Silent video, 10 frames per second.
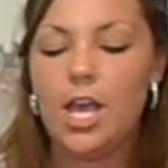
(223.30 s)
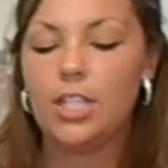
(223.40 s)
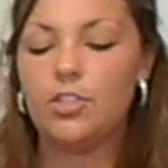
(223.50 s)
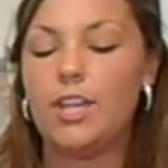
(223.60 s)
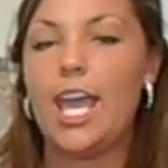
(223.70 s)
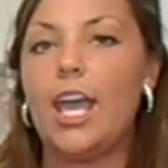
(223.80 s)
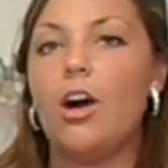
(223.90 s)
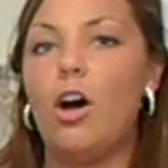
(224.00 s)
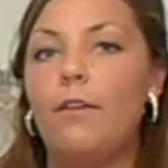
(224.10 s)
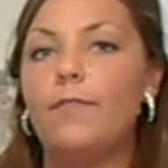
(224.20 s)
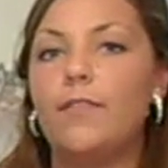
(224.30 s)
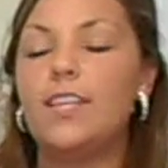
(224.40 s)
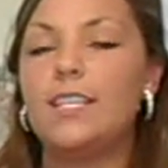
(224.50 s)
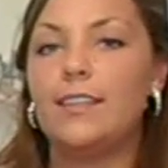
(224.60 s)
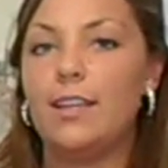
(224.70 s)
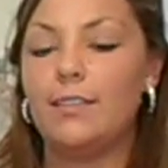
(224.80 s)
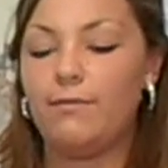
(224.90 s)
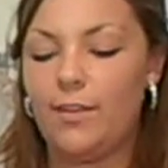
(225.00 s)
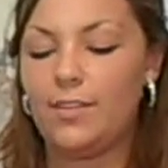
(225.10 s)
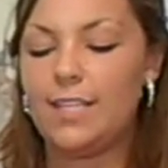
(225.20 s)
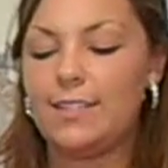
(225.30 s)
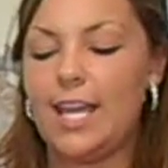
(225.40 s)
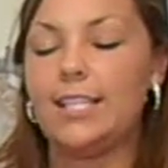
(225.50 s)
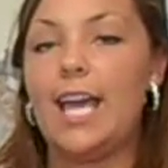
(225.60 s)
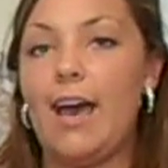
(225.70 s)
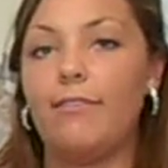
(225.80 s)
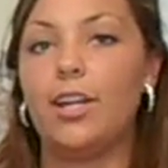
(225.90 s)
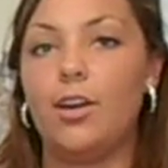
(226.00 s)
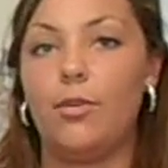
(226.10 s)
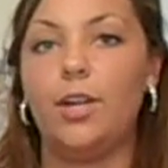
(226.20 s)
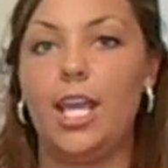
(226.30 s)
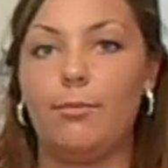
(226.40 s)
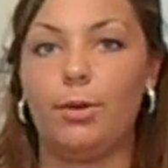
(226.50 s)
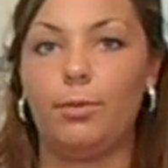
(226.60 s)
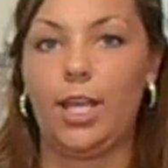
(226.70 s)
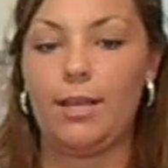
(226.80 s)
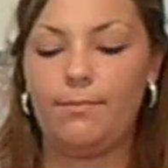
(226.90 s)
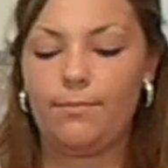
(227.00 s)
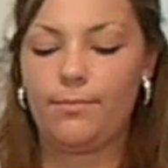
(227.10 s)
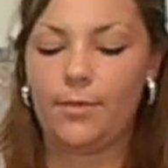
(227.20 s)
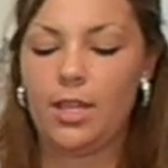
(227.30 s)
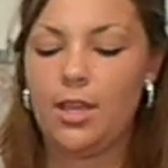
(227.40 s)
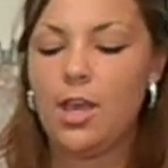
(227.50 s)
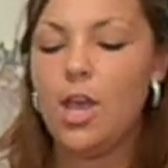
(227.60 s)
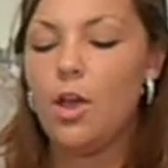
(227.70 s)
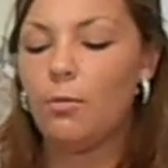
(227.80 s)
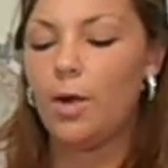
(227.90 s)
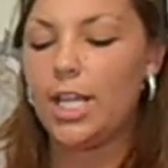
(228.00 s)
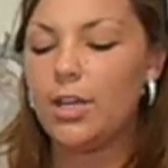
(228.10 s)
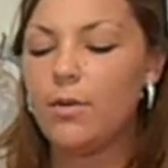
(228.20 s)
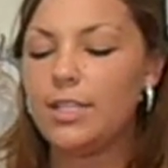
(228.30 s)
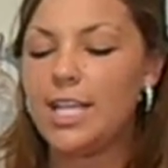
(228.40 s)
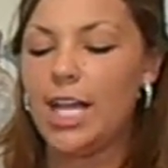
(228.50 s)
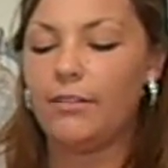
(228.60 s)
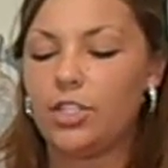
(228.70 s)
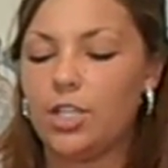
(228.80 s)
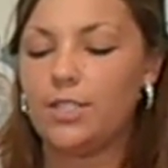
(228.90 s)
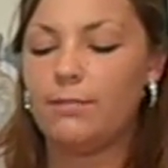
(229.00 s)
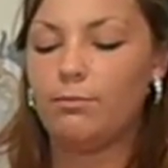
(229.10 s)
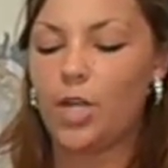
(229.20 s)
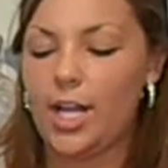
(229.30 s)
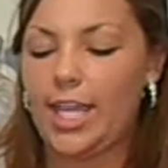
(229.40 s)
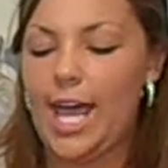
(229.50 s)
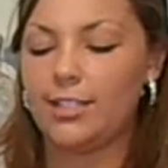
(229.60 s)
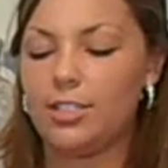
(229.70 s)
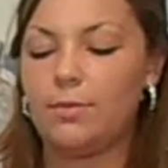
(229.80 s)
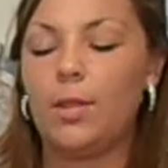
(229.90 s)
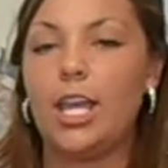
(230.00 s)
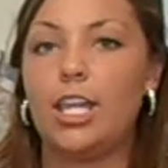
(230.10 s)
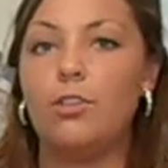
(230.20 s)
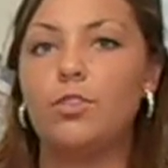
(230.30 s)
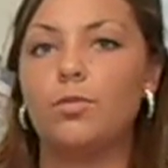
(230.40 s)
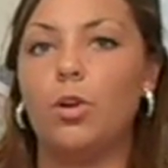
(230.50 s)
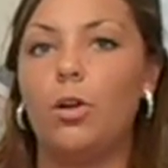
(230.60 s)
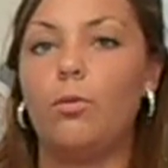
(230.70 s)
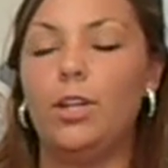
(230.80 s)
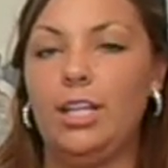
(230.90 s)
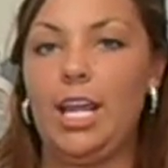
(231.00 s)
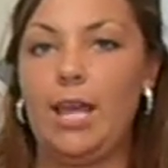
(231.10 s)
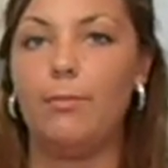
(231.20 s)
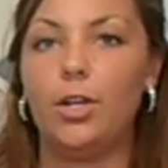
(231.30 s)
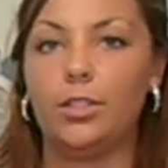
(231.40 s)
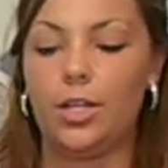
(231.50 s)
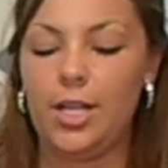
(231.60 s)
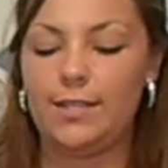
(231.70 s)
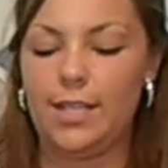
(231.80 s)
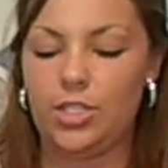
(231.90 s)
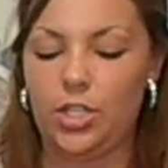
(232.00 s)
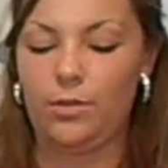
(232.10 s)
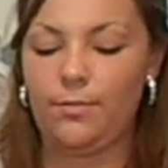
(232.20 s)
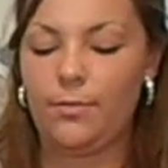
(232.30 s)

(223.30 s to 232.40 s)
Today, all 50 states have their own Amber Plan. Radio and television broadcasters play a huge role when an Amber Alert is issued.